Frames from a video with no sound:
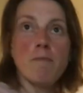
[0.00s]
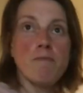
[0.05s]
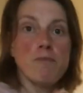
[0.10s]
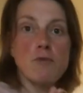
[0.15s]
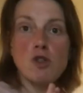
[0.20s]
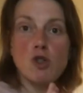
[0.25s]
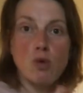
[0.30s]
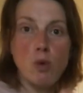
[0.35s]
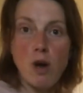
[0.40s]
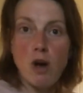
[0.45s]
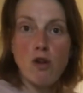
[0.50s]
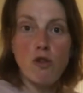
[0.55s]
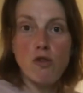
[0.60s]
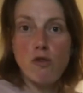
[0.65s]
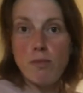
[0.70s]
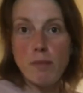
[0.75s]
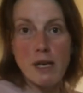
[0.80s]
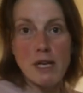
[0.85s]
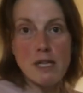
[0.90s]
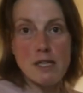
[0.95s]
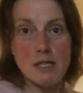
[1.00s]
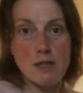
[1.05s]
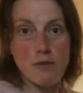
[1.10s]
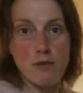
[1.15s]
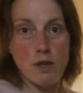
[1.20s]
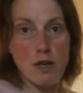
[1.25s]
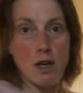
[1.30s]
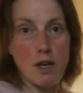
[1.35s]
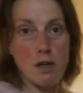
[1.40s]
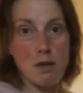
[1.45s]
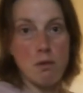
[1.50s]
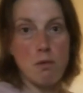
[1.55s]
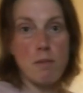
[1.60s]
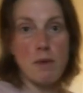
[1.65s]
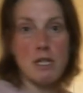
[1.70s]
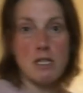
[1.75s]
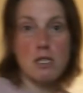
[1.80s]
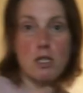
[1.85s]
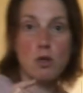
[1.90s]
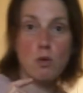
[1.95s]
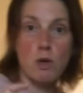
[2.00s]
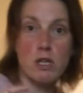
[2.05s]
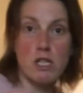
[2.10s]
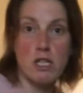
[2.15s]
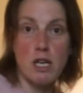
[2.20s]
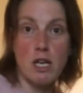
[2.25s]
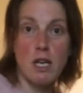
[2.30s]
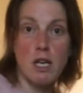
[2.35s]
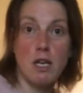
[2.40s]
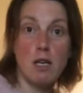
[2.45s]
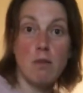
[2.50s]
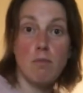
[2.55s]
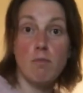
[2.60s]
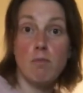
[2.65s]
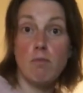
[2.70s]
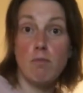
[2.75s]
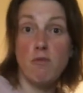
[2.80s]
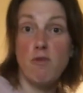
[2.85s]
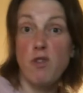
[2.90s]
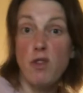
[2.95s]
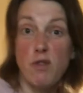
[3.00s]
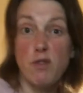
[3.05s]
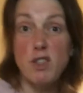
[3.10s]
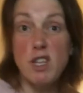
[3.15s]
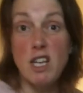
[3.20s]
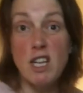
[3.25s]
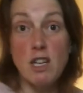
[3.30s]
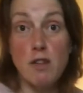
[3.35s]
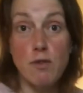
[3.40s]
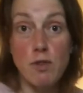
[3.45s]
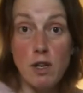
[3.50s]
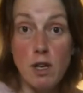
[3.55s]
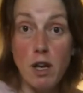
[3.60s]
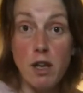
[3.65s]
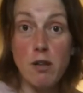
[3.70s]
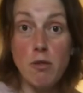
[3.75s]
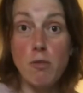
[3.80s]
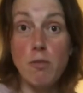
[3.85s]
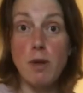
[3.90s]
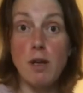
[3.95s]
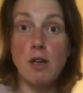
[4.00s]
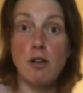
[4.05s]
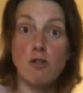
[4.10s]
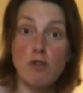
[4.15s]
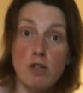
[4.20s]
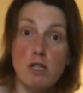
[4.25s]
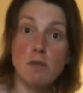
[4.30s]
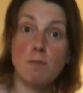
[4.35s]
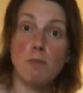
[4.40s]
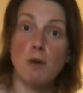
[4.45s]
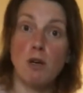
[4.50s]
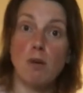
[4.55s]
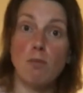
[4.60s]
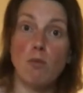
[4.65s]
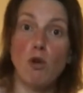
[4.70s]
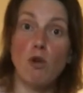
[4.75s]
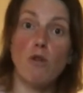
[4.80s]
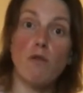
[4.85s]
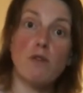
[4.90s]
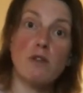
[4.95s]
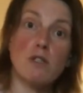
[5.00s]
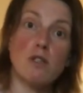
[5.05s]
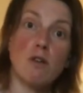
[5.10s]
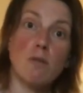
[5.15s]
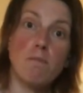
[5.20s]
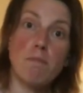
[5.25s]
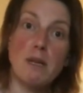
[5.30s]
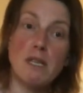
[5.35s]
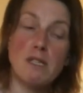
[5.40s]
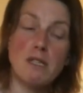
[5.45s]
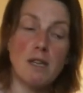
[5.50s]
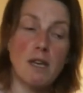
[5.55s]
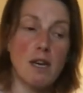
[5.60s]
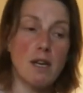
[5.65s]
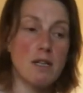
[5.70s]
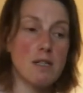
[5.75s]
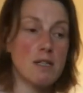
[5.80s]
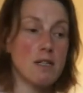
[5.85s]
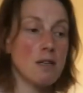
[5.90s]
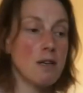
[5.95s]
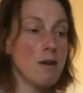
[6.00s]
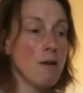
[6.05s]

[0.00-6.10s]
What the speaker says: 12 minutes if you like them a bit squishy, 15 if you like them a bit crispier and more of a sort of biscuit.